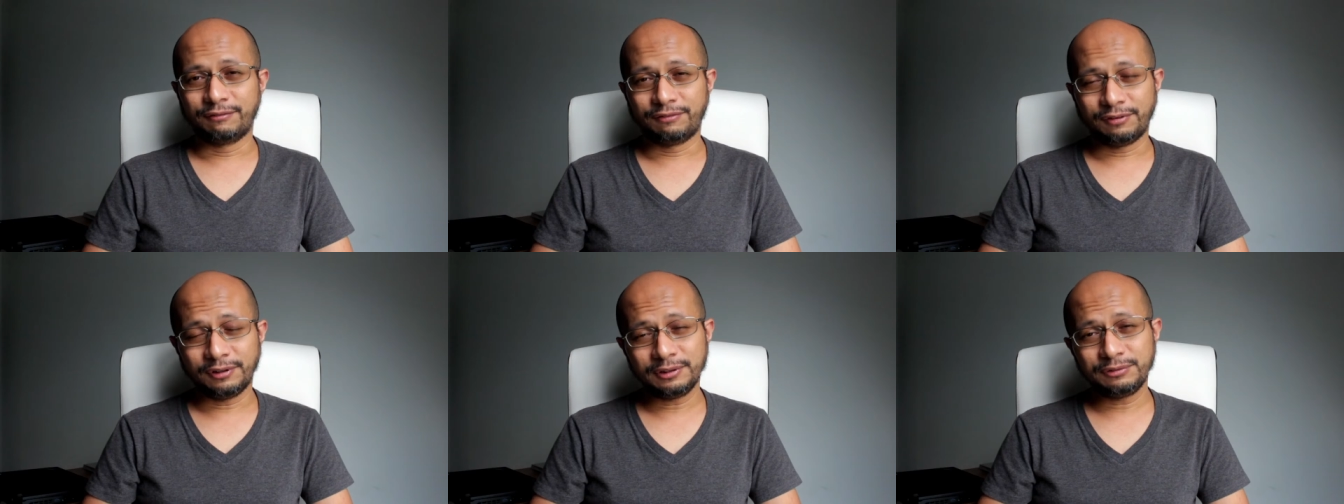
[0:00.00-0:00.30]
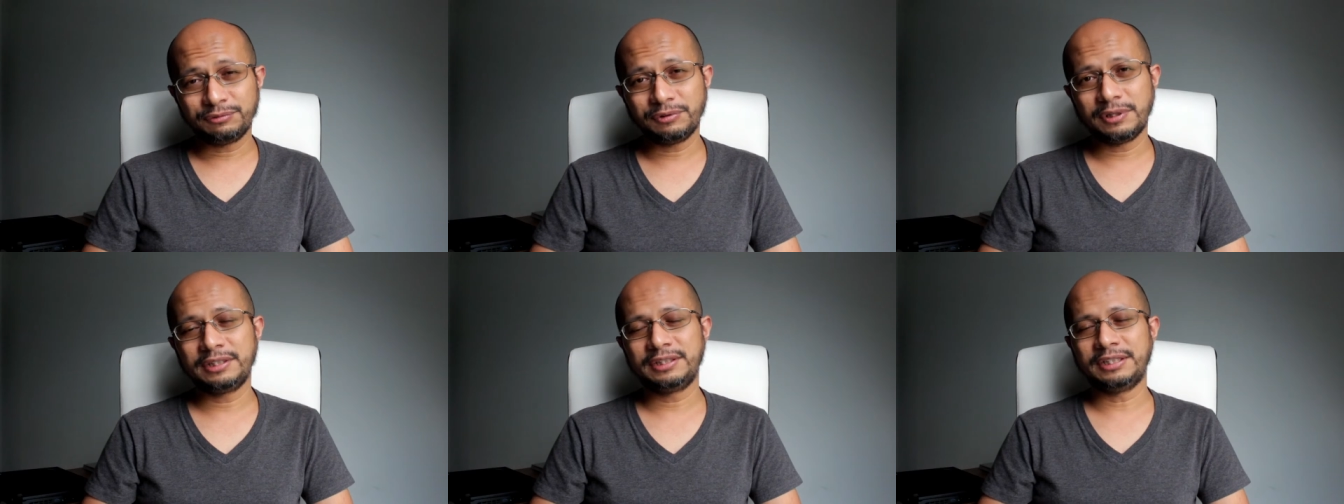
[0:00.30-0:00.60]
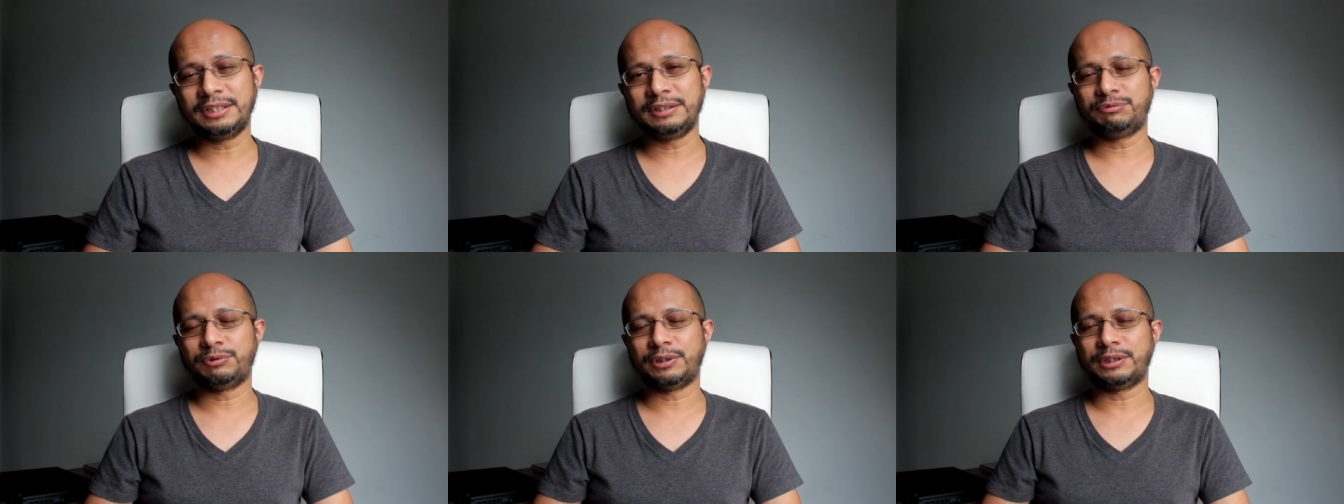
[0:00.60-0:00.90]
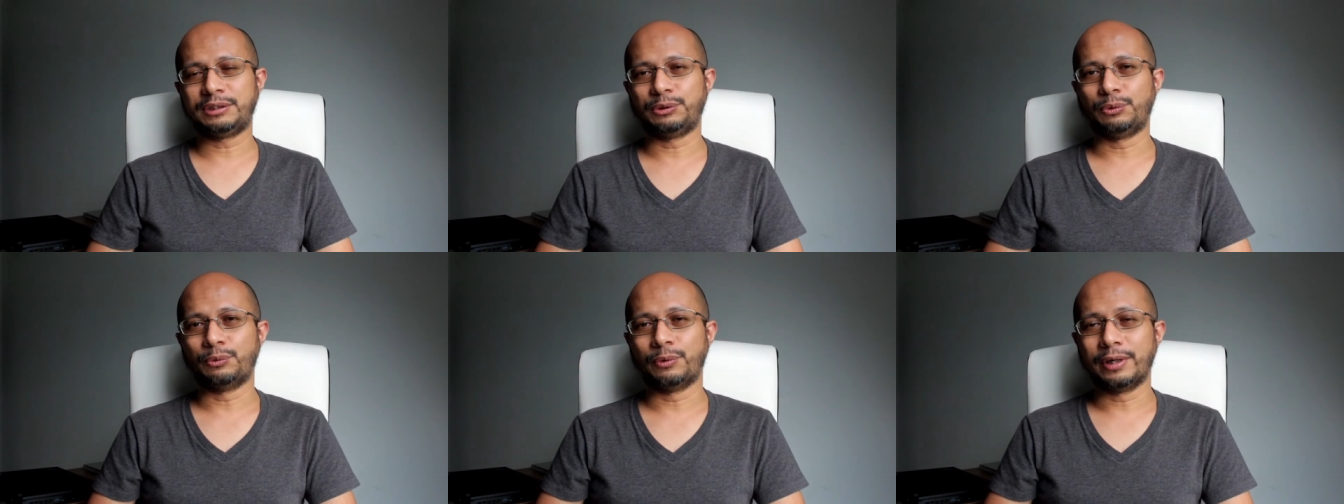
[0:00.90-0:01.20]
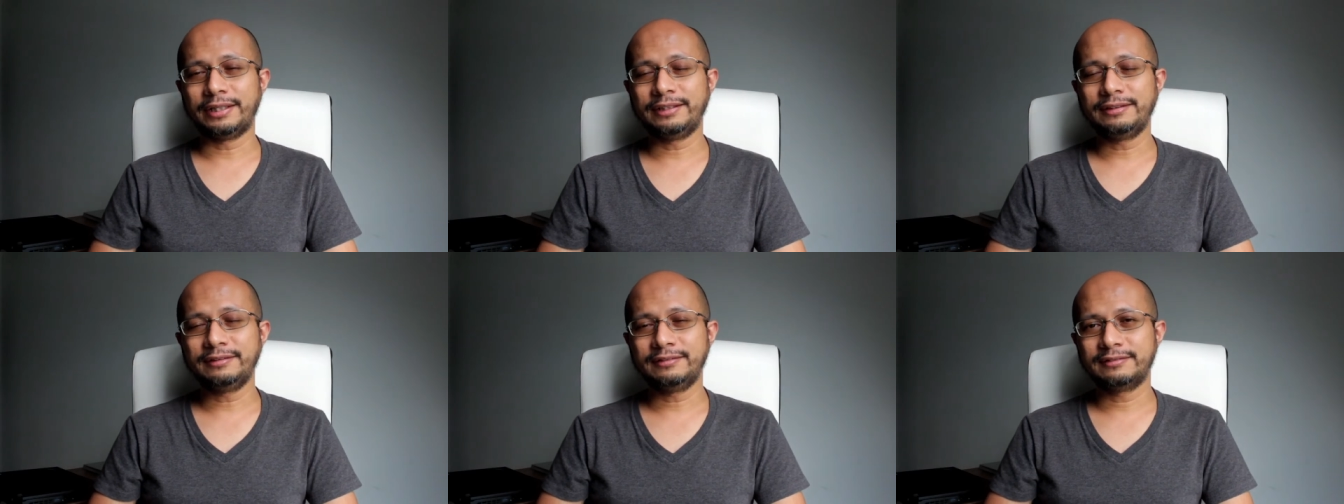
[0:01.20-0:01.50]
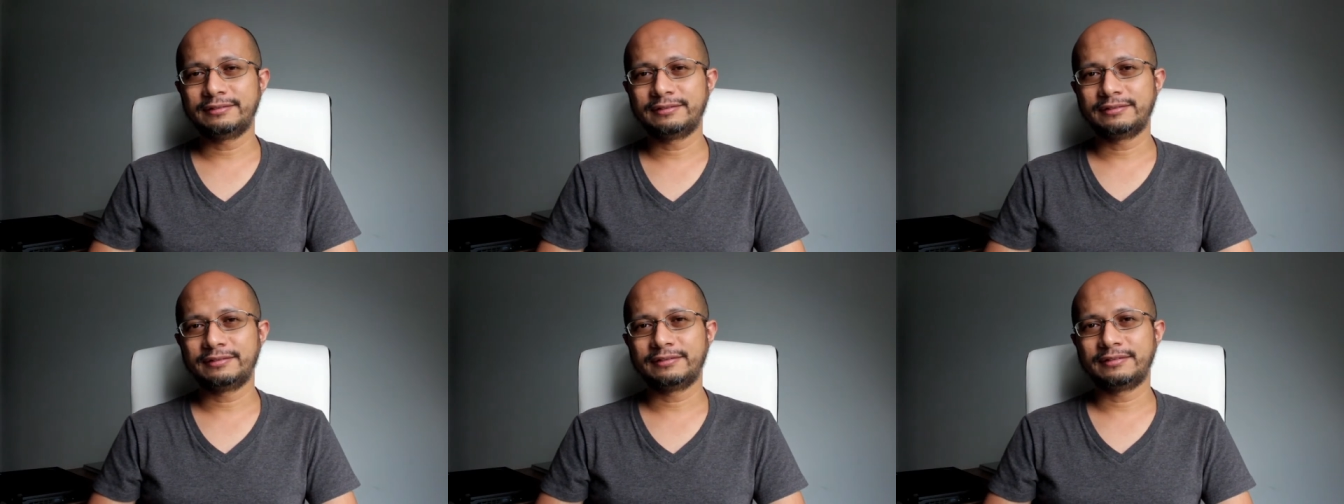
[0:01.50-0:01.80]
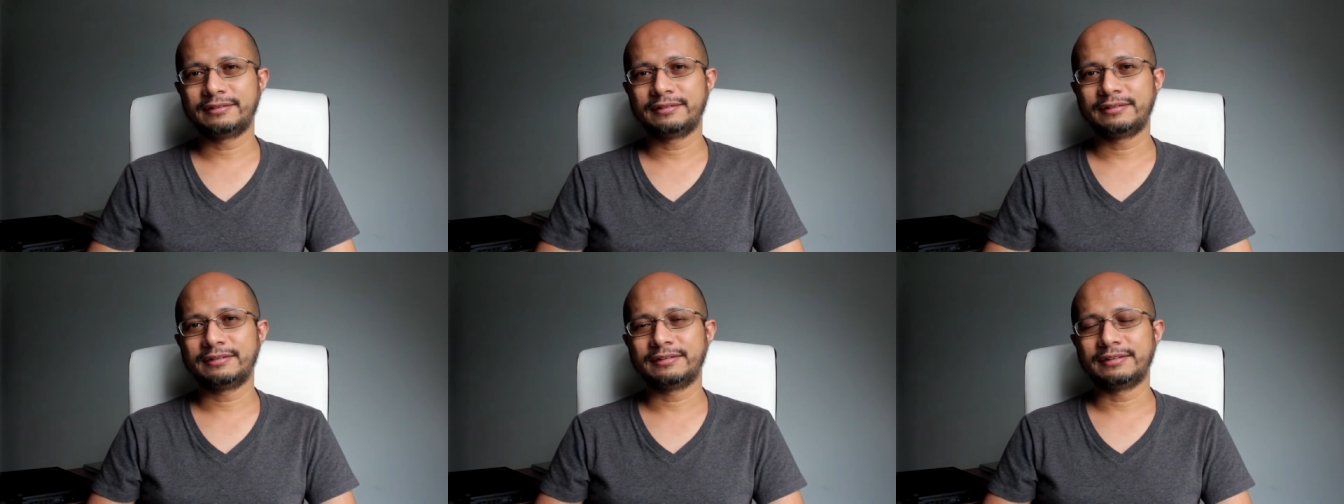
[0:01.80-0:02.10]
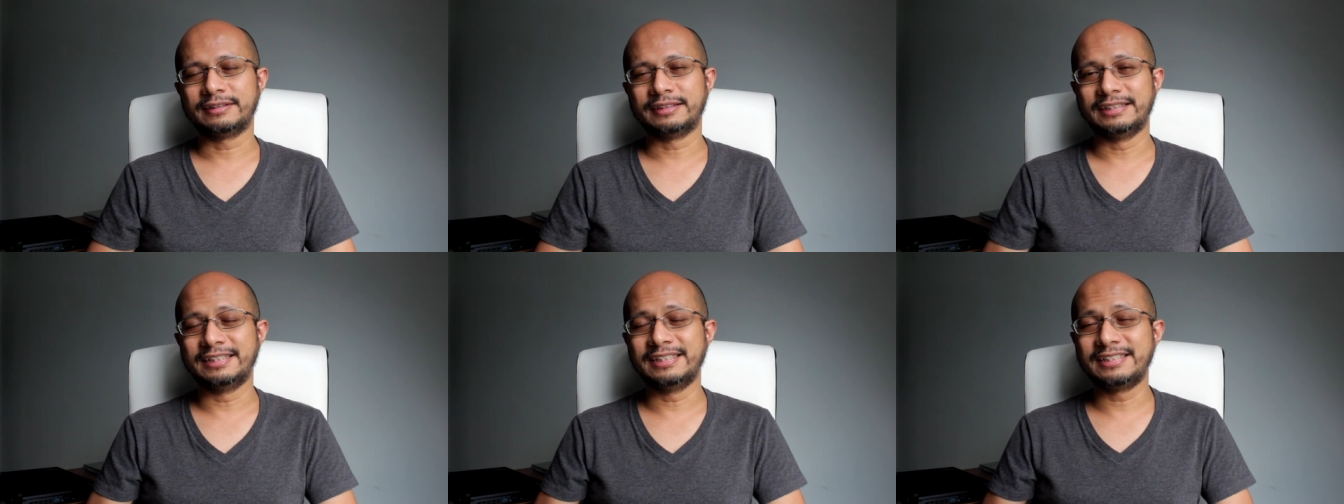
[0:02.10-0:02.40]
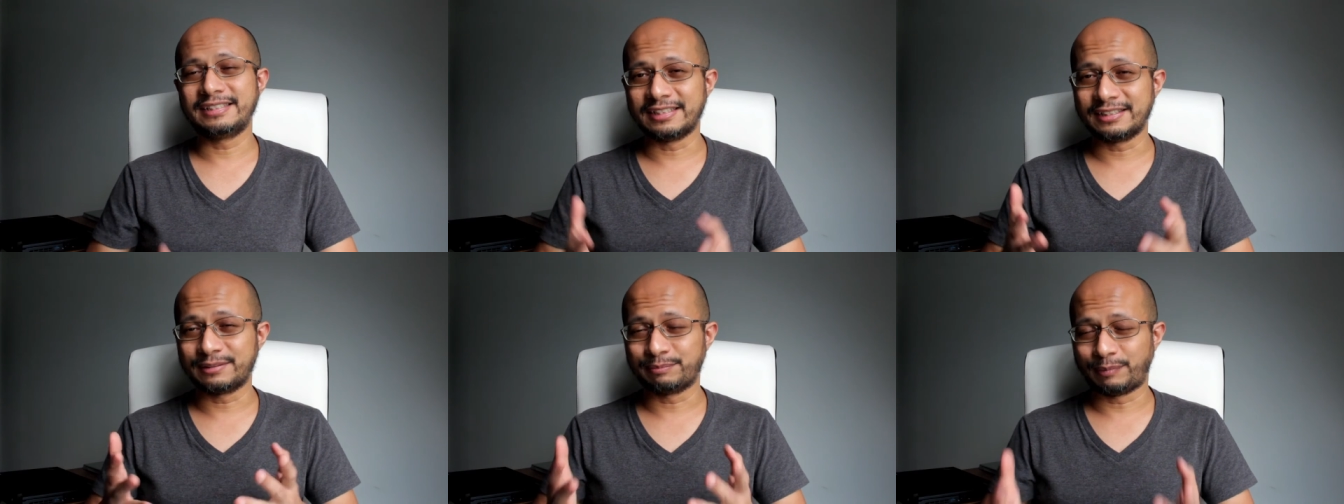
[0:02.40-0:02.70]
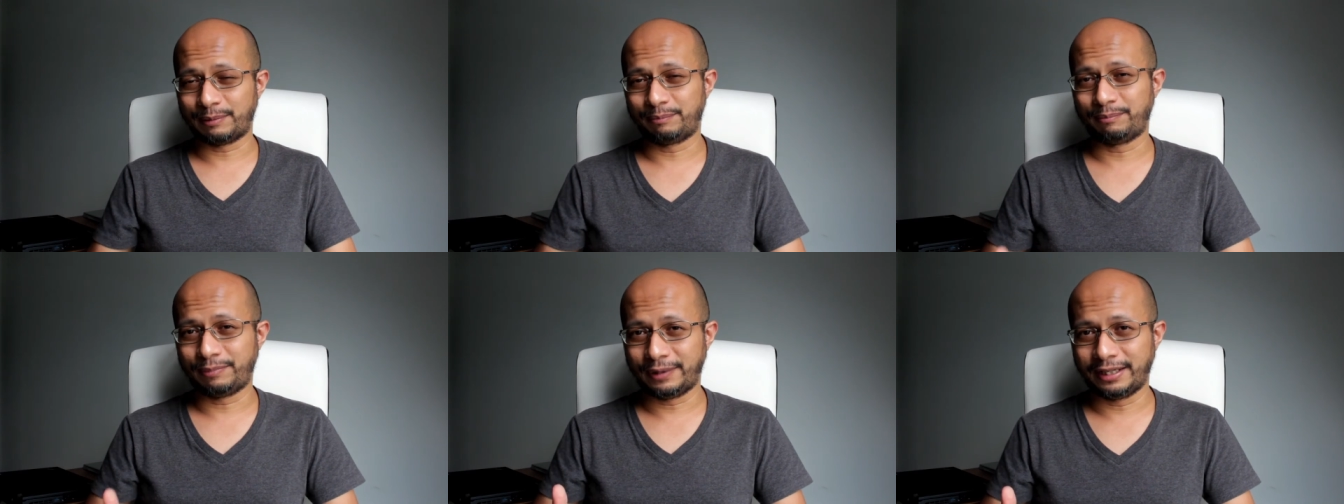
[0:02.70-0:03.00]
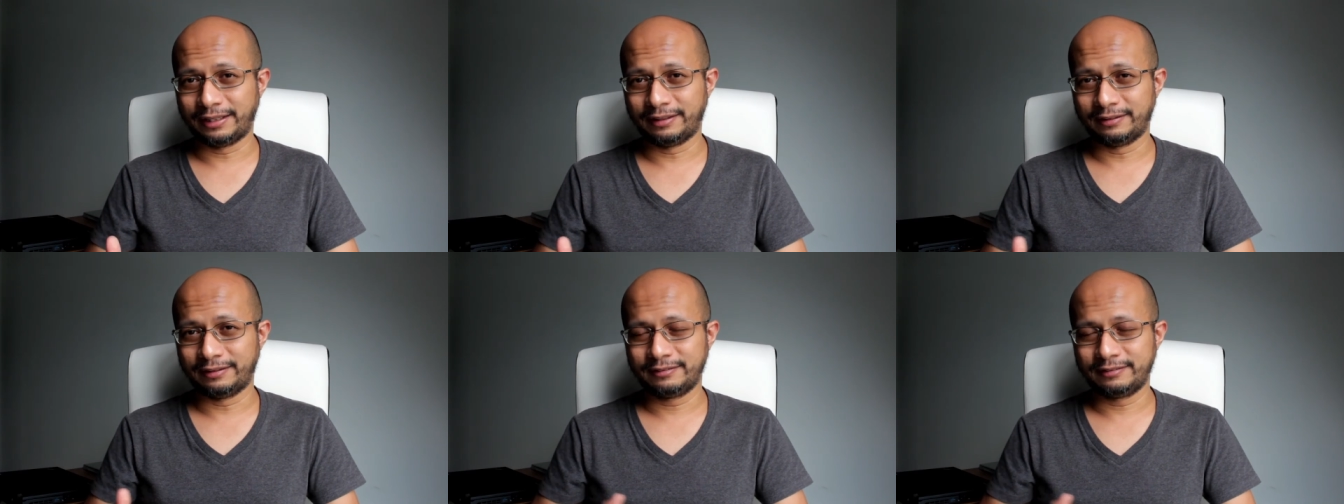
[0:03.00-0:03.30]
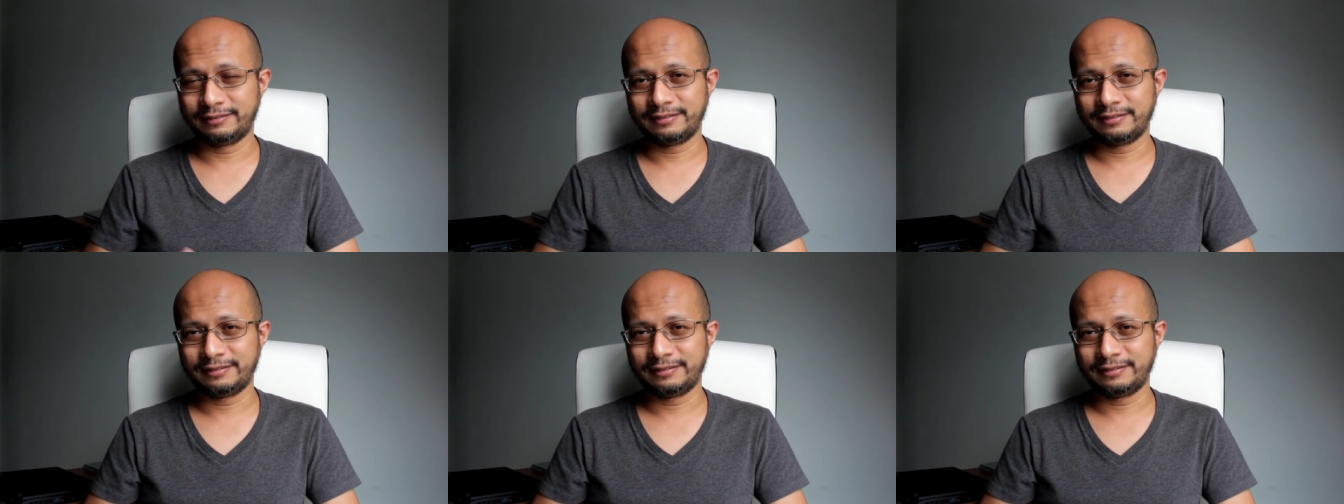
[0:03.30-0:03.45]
For 2021, this is my plan.